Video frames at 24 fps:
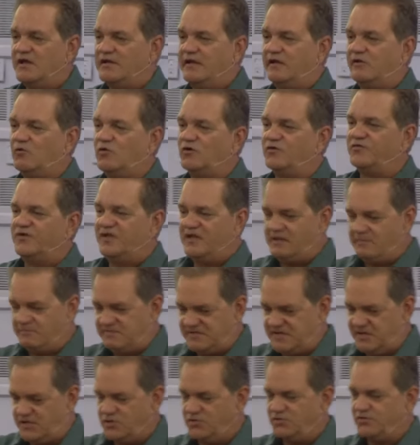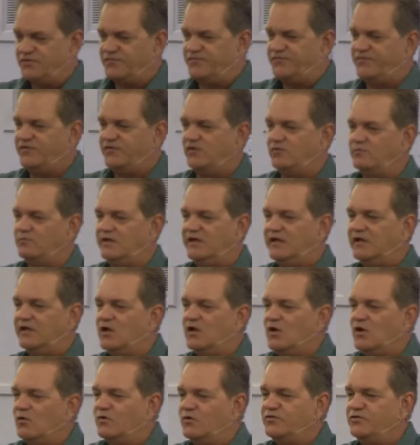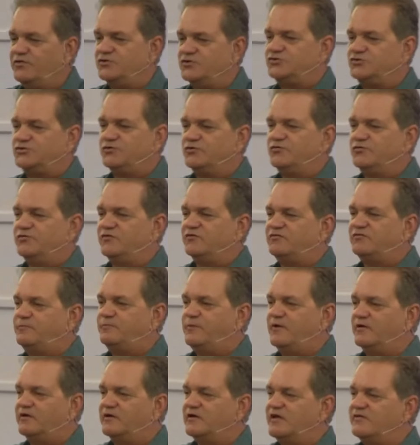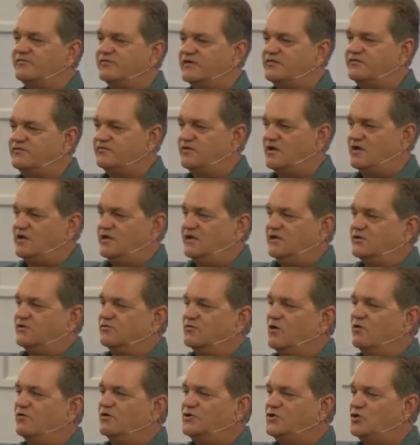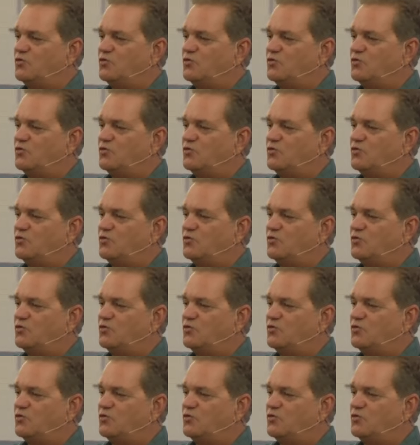Now, Lord, continue to fill me with your truth and spirit as I study and grow in